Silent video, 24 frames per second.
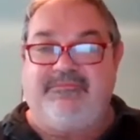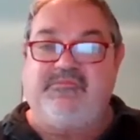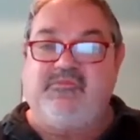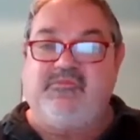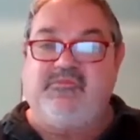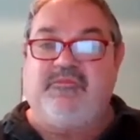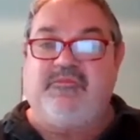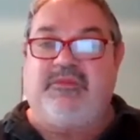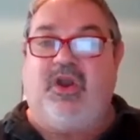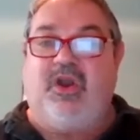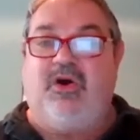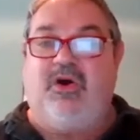
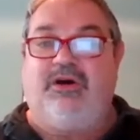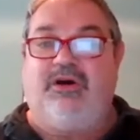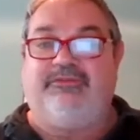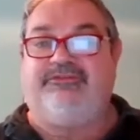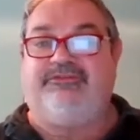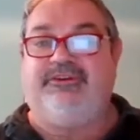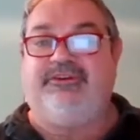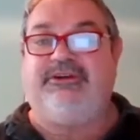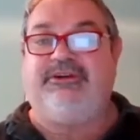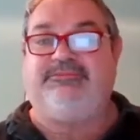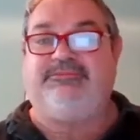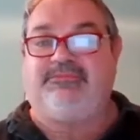of
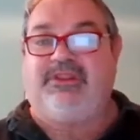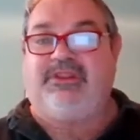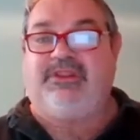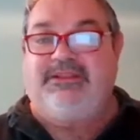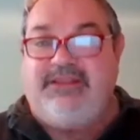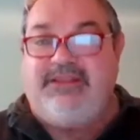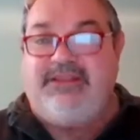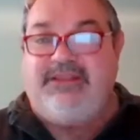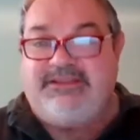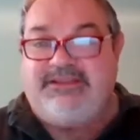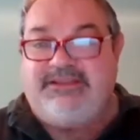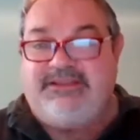
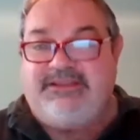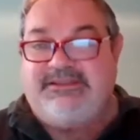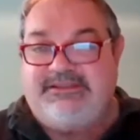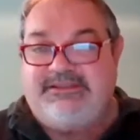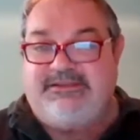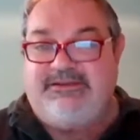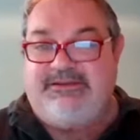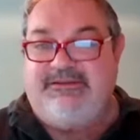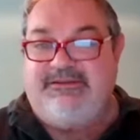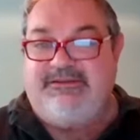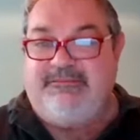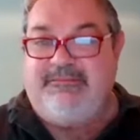this
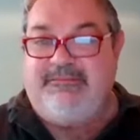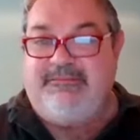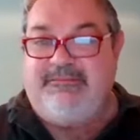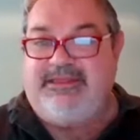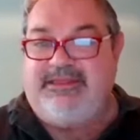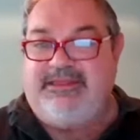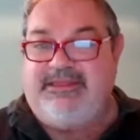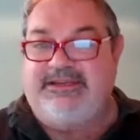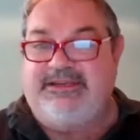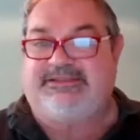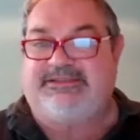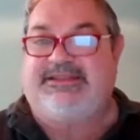
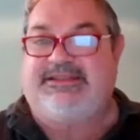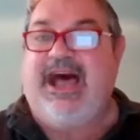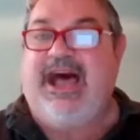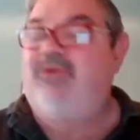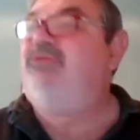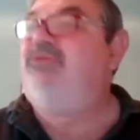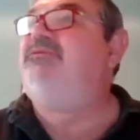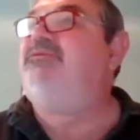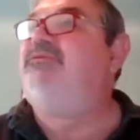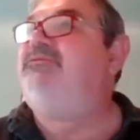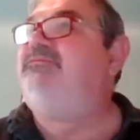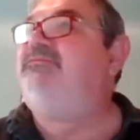matrix
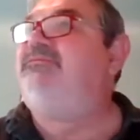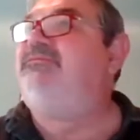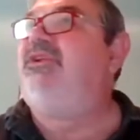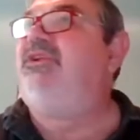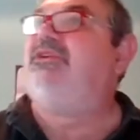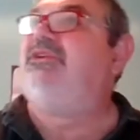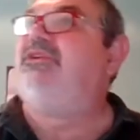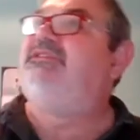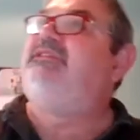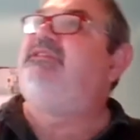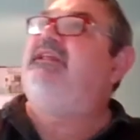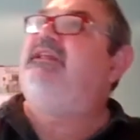tau,
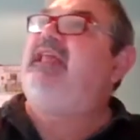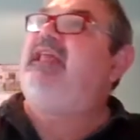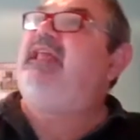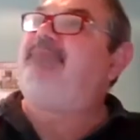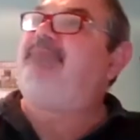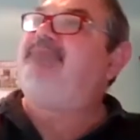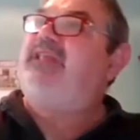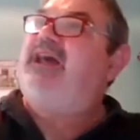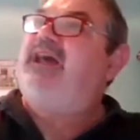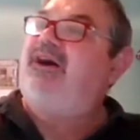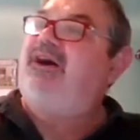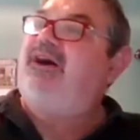not the
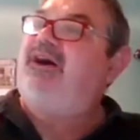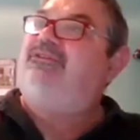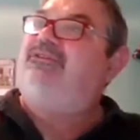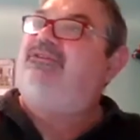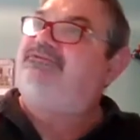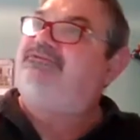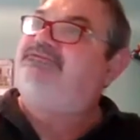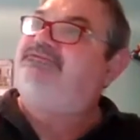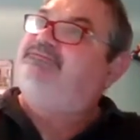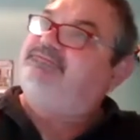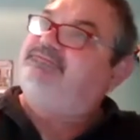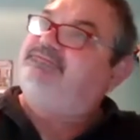lambda of
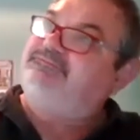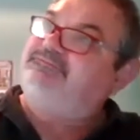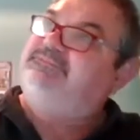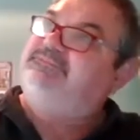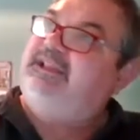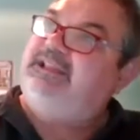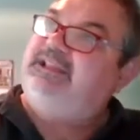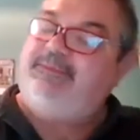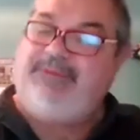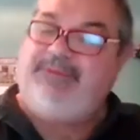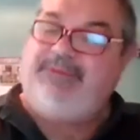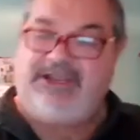the
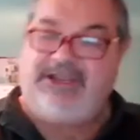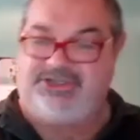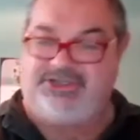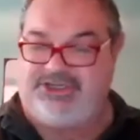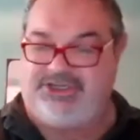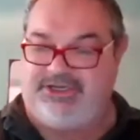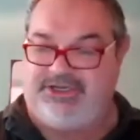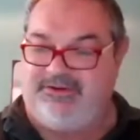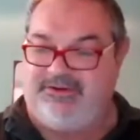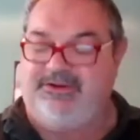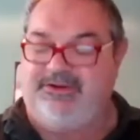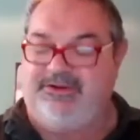
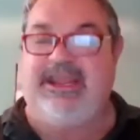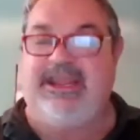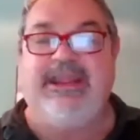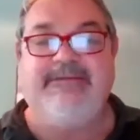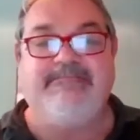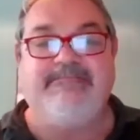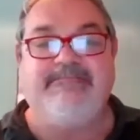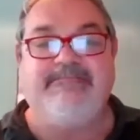Laplacian, okay?